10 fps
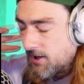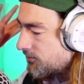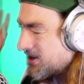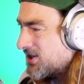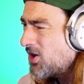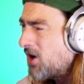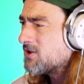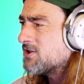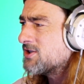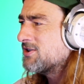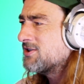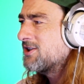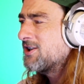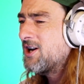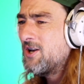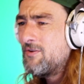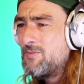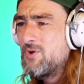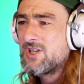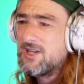I've written songs. I
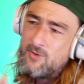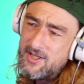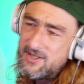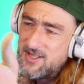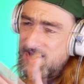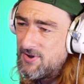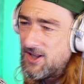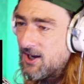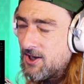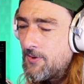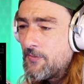love music. Why did they give me that?